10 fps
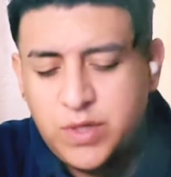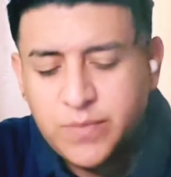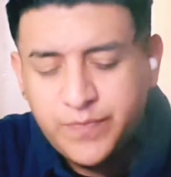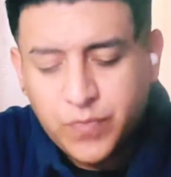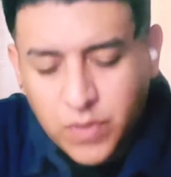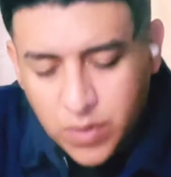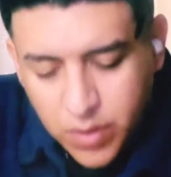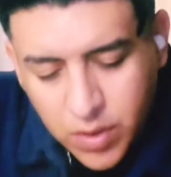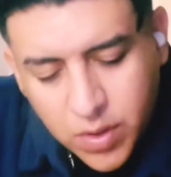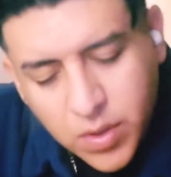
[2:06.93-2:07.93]
Dude, I almost
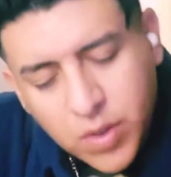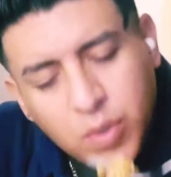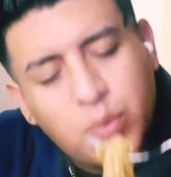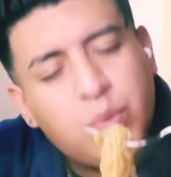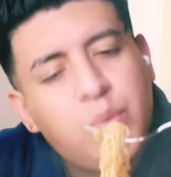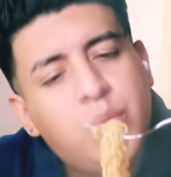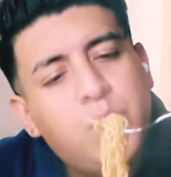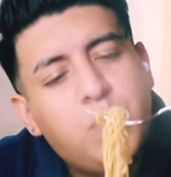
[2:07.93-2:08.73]
got a seizure off of that.